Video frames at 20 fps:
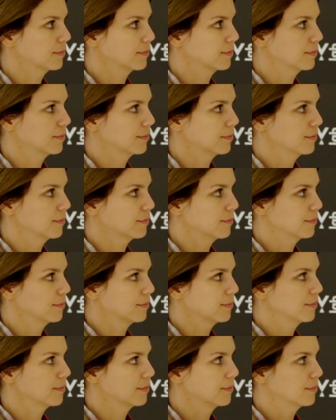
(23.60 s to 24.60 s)

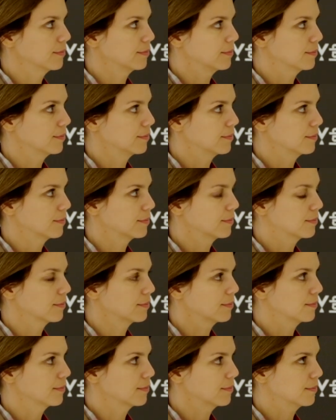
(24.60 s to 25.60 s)

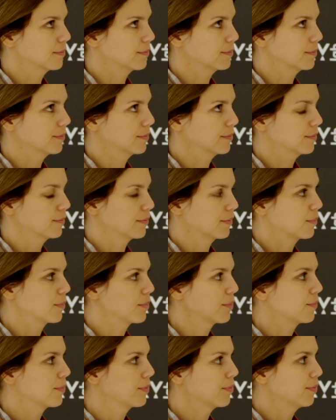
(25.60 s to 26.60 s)

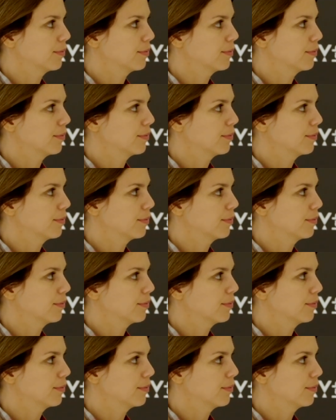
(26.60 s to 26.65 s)
[no speech]